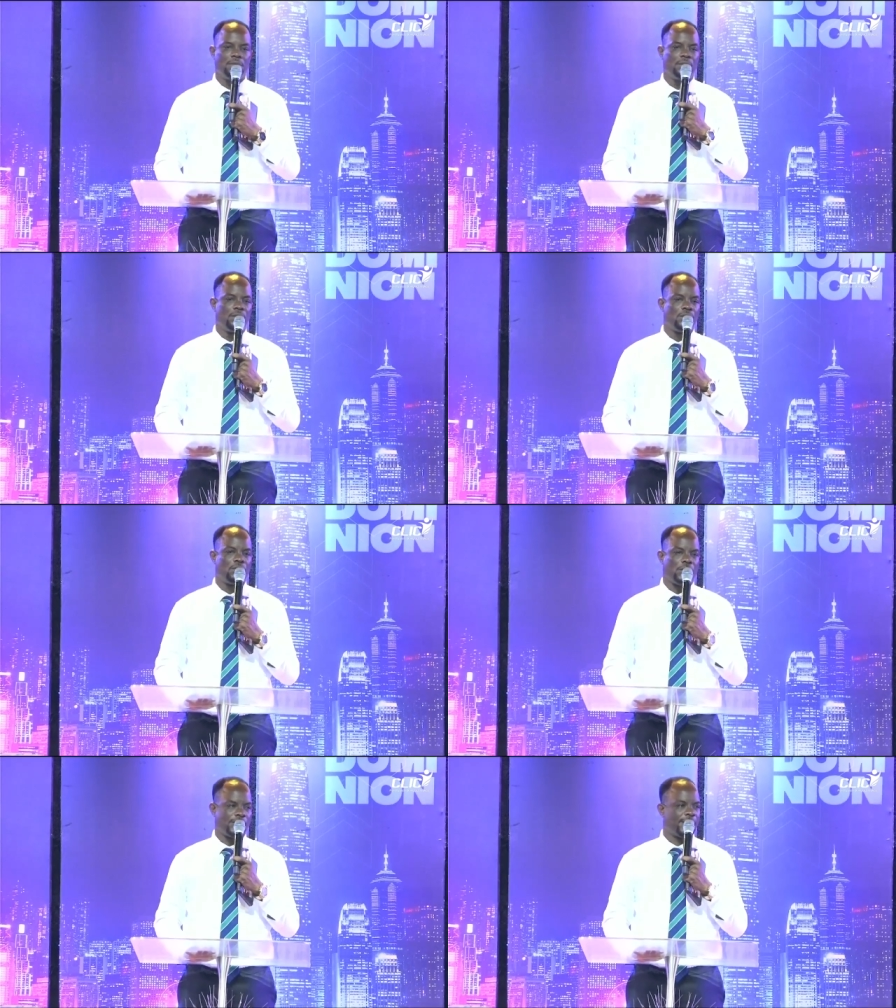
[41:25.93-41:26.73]

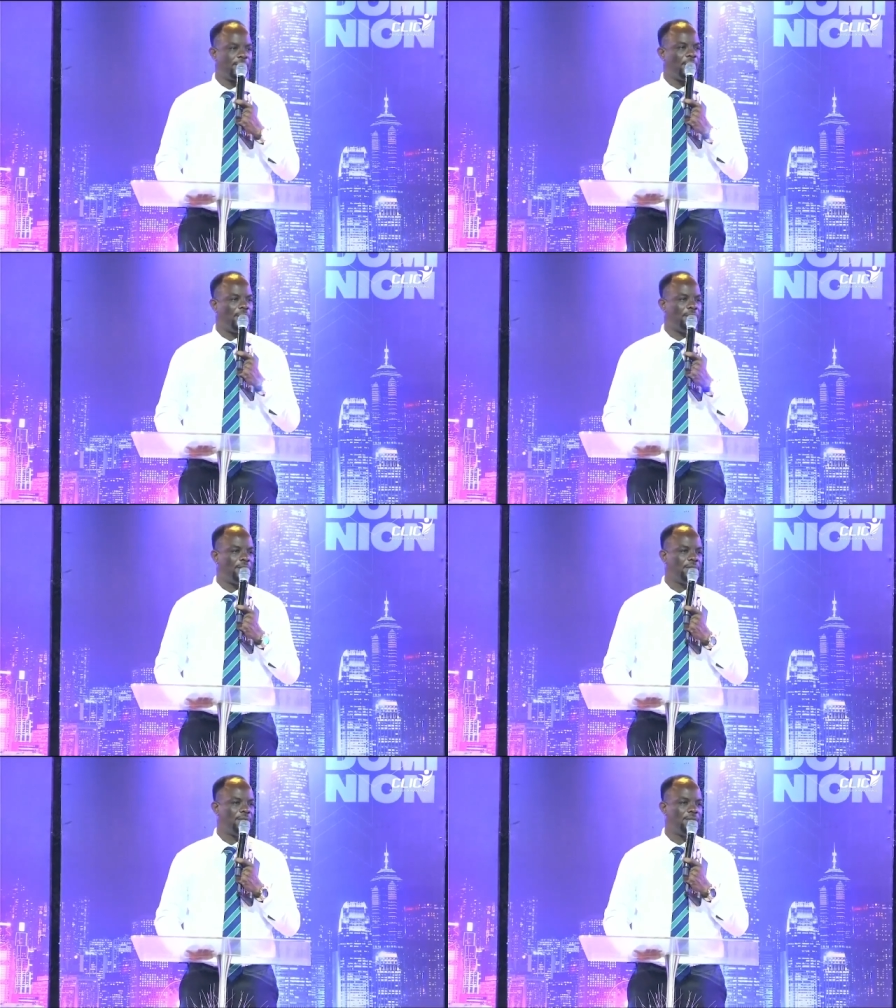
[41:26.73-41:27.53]
trusting God
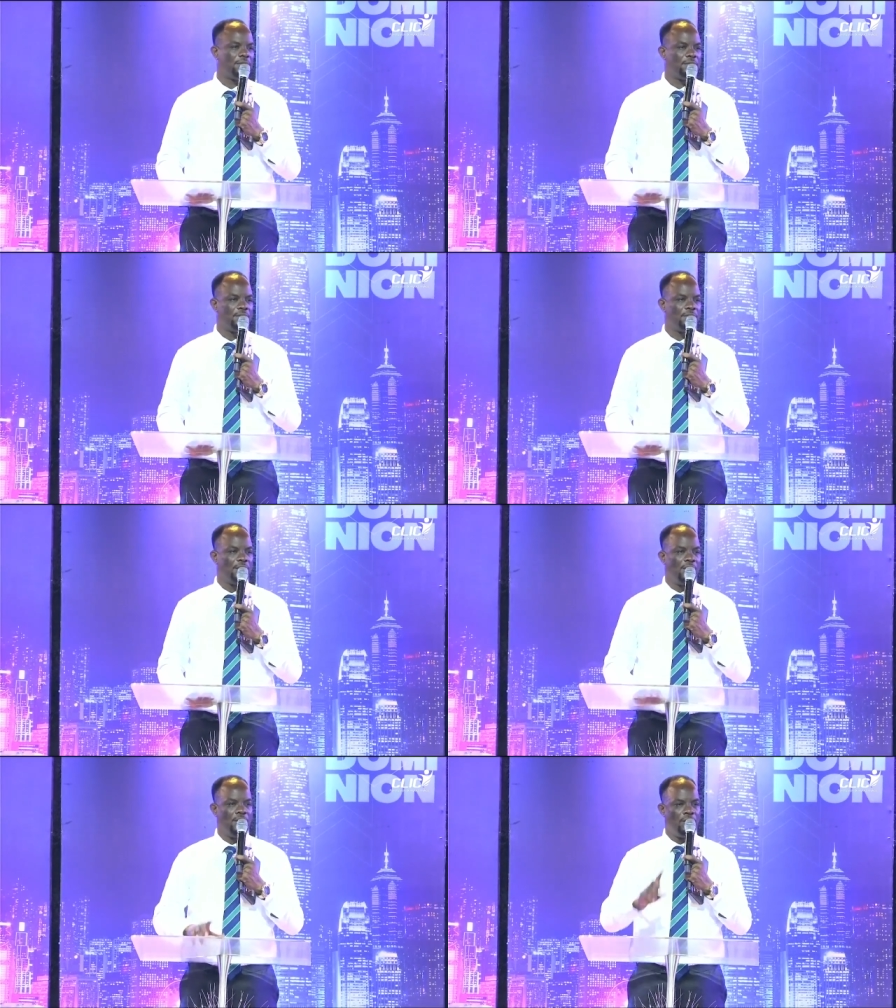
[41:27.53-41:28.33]

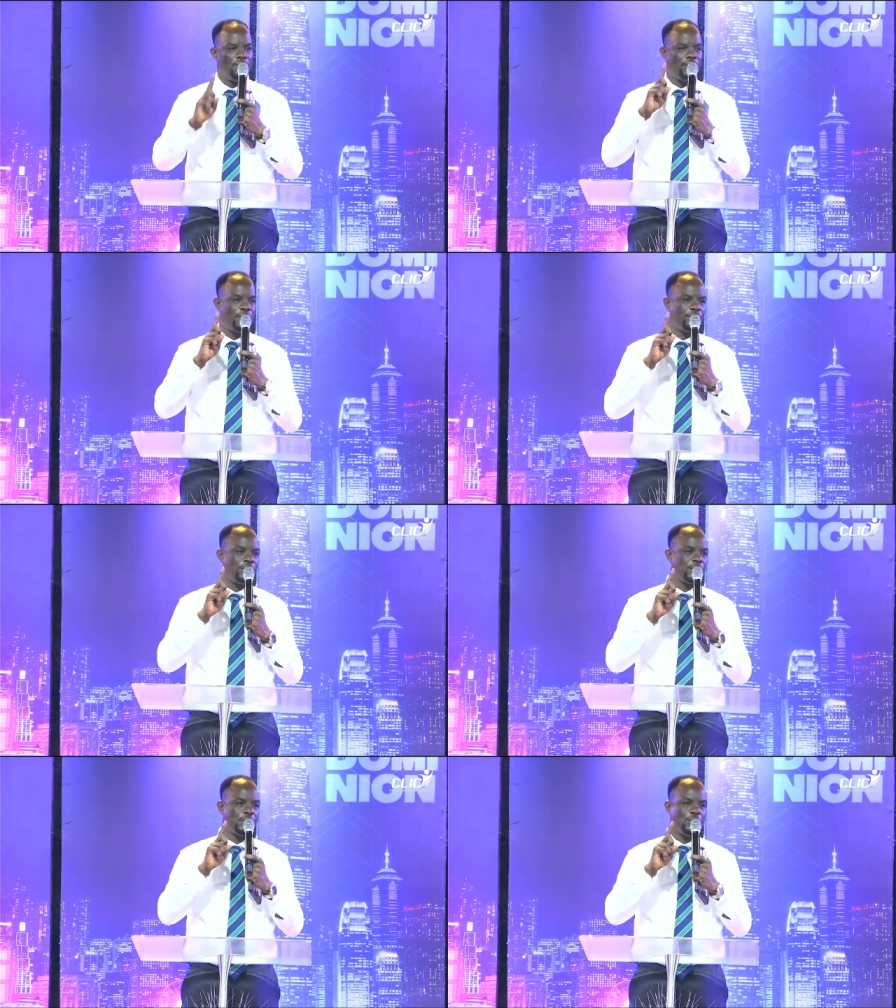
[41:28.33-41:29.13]
for the
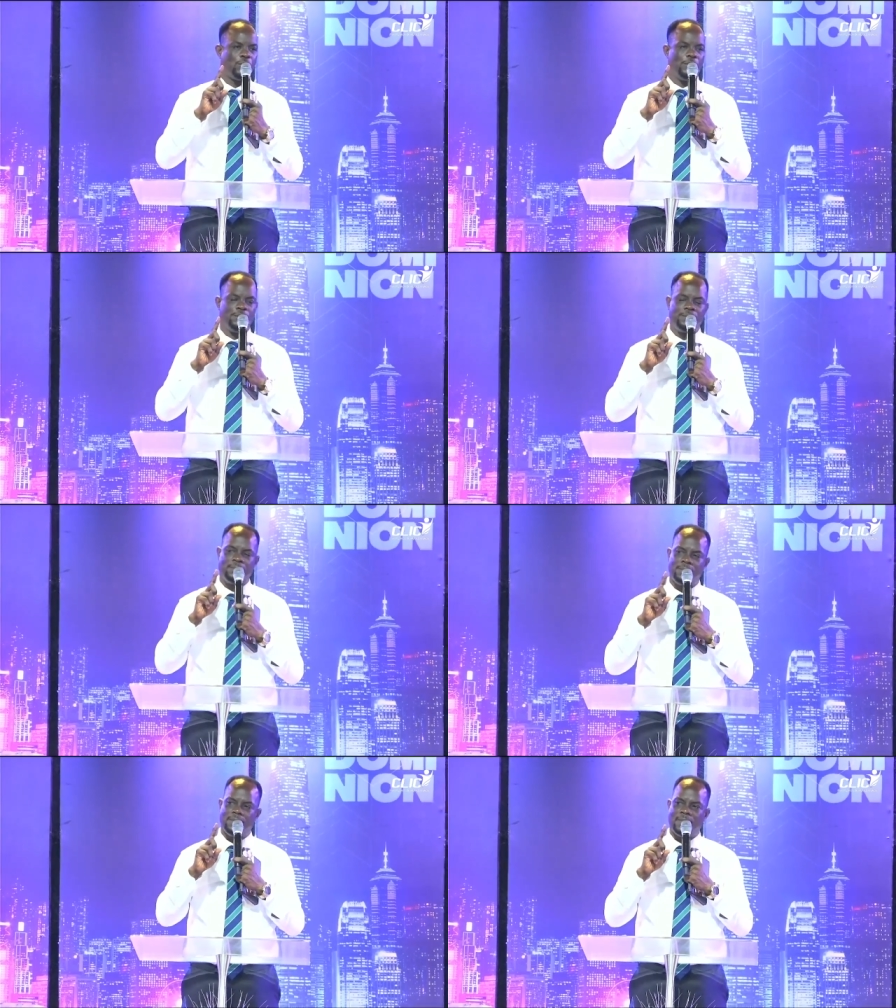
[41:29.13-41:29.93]
fruit of the womb.
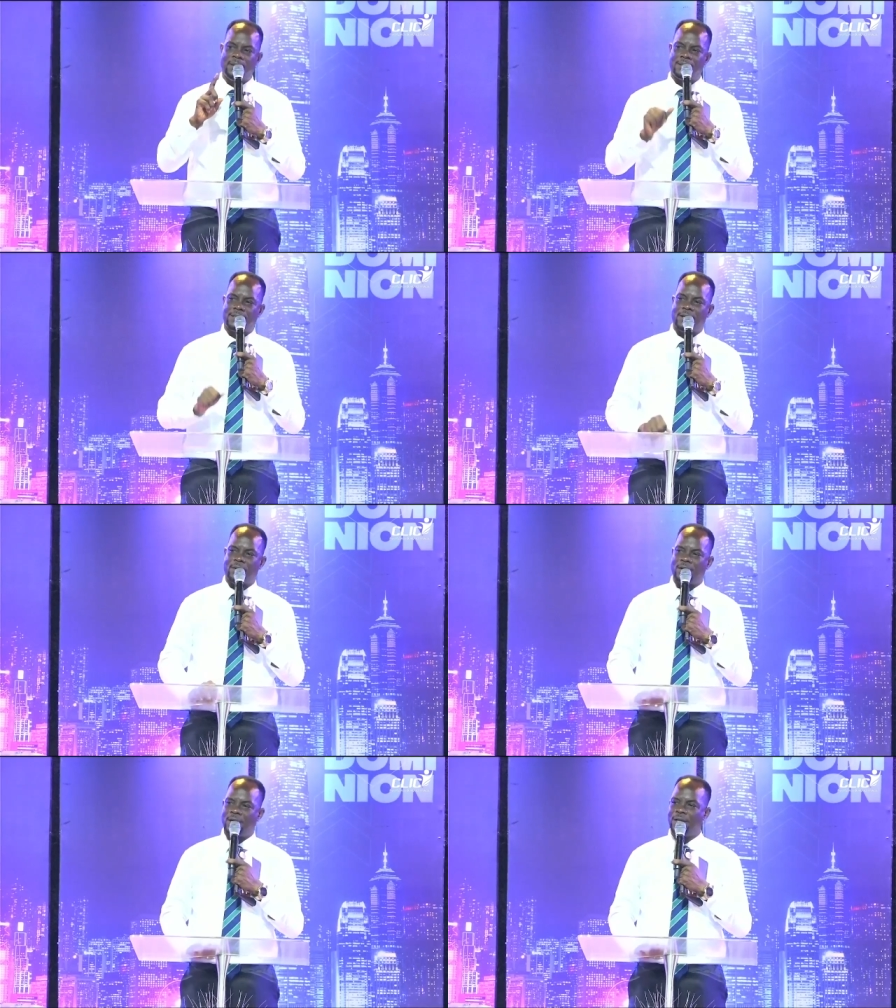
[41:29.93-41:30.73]
And secondly,